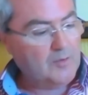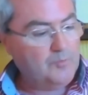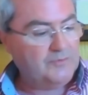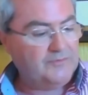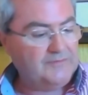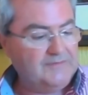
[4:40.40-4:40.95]

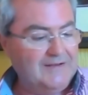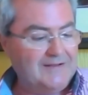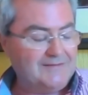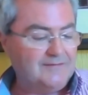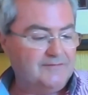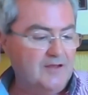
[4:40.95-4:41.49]
But still at
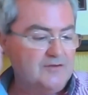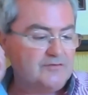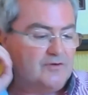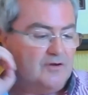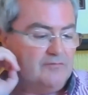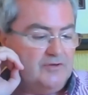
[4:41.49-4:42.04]
the center
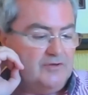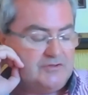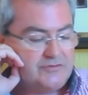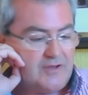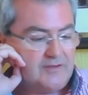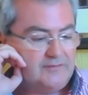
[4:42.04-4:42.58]
of an
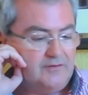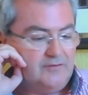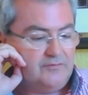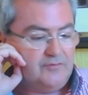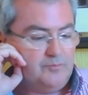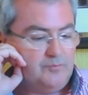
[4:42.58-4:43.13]
interest in
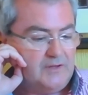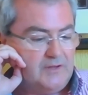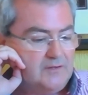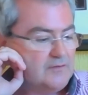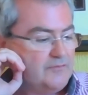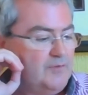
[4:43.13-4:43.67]

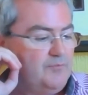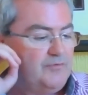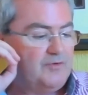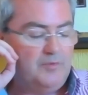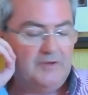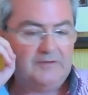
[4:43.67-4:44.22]
something, there seems
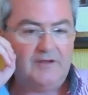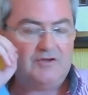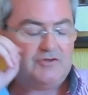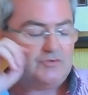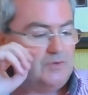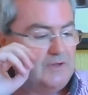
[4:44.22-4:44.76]
to be a
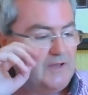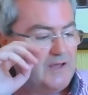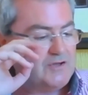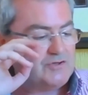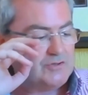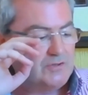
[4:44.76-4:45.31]
sensual
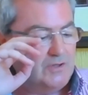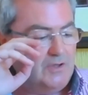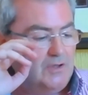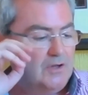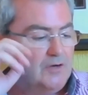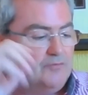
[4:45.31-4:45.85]
edge,
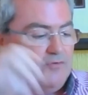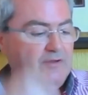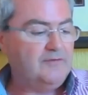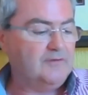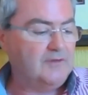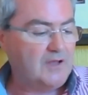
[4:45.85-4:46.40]
a
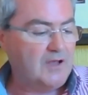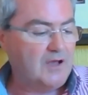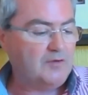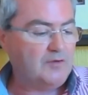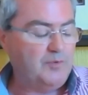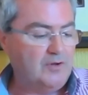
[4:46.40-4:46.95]
reason that
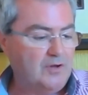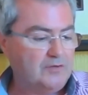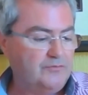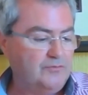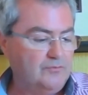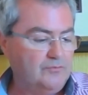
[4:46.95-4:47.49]
can't be got
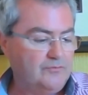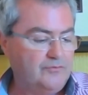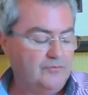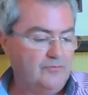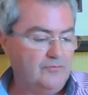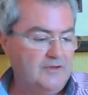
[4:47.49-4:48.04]
to
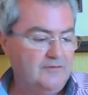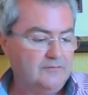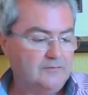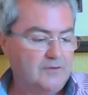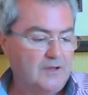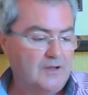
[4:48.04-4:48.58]
through reason.
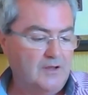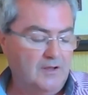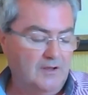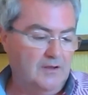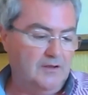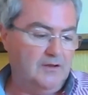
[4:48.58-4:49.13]

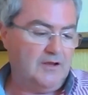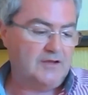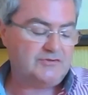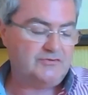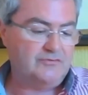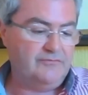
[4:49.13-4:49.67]
It
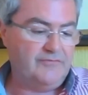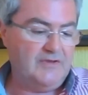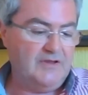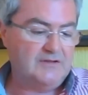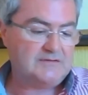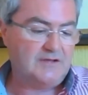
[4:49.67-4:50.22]
has to
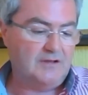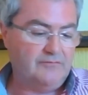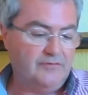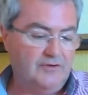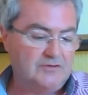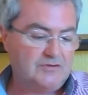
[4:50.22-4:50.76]
reveal itself
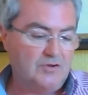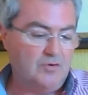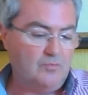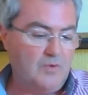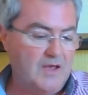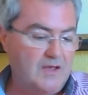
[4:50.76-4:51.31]
in its own
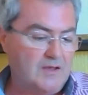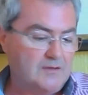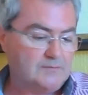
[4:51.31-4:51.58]
way.